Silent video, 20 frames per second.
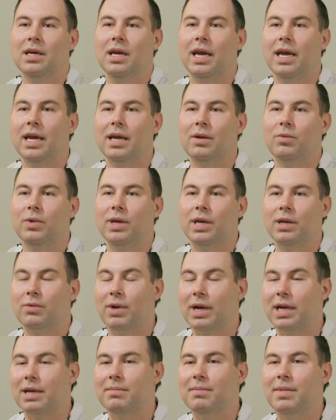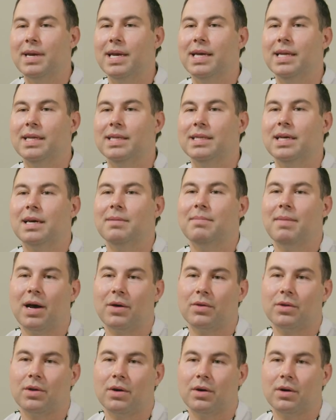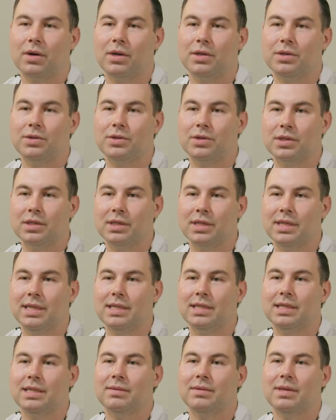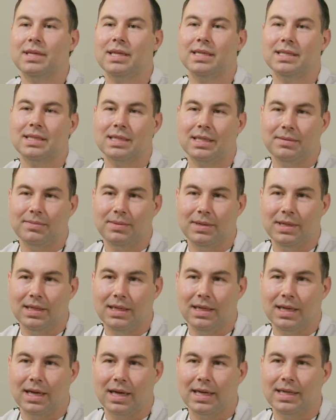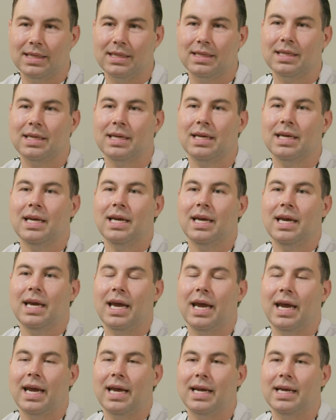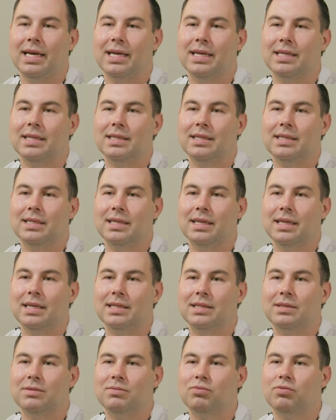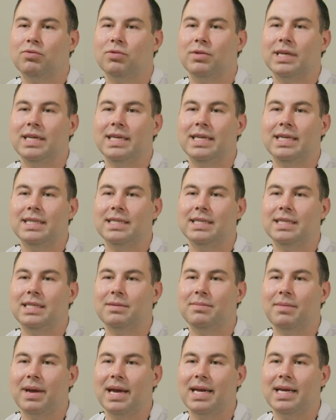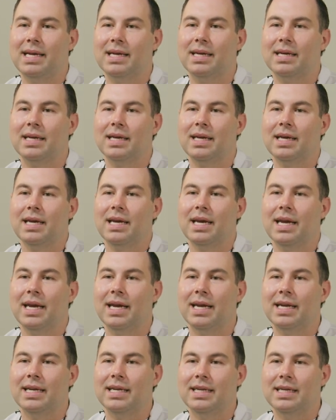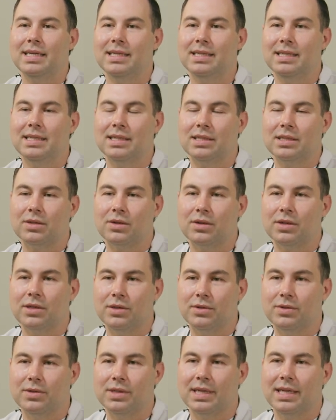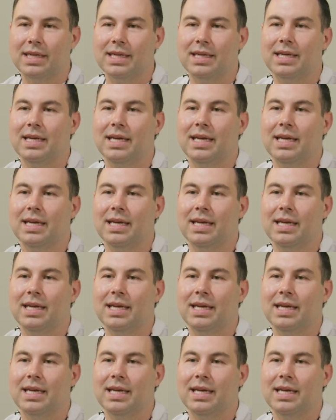And we can recommend a mouth guard, usually something they sleep in at night. And it's pretty easy to make and easy to start using.